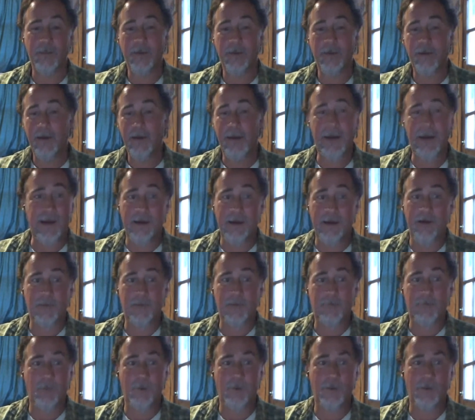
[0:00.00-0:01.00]
and I look
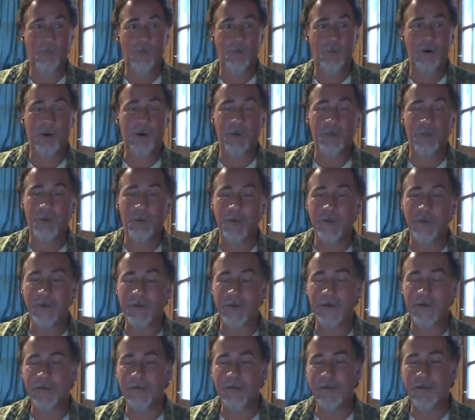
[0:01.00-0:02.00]
forward to working with you.
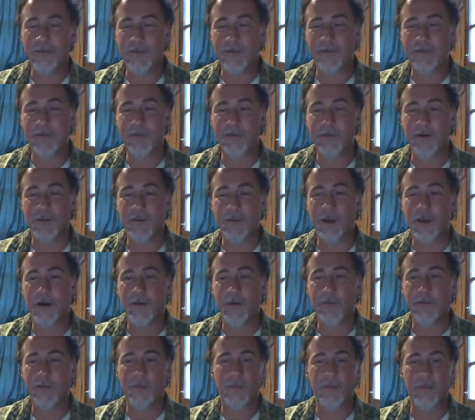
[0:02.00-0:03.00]
This is going to be
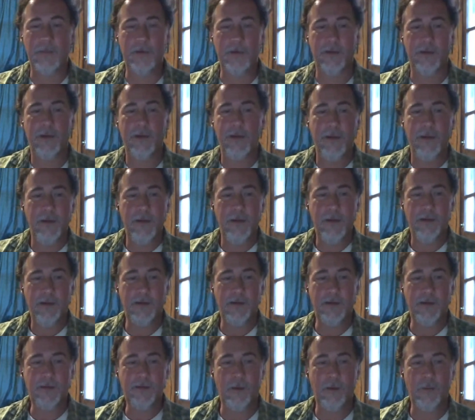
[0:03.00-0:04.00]
awesome in
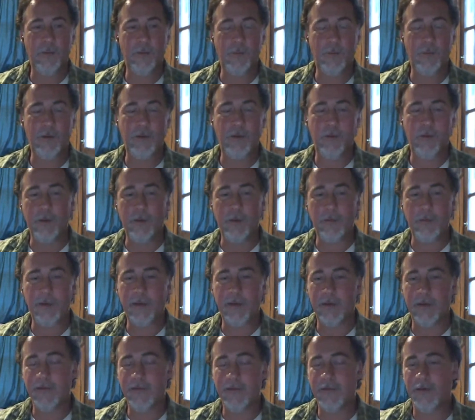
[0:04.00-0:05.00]
the shows we're doing, because